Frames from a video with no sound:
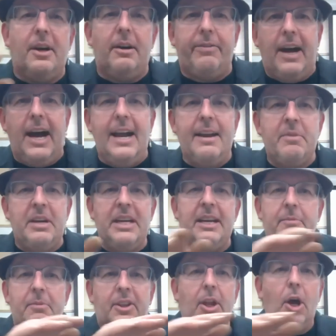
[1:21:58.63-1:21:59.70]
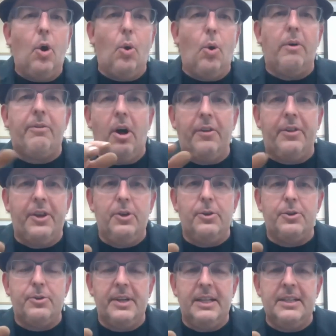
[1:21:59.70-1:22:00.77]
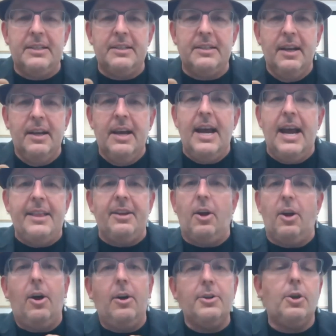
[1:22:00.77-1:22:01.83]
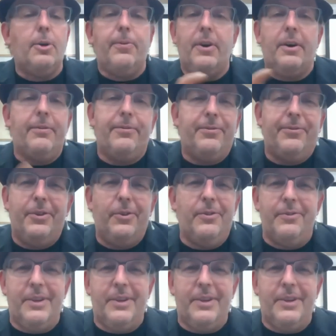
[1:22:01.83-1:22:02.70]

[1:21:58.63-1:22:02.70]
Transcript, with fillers: of high, medium, and low of all the nutrients. And they'll also, for a few,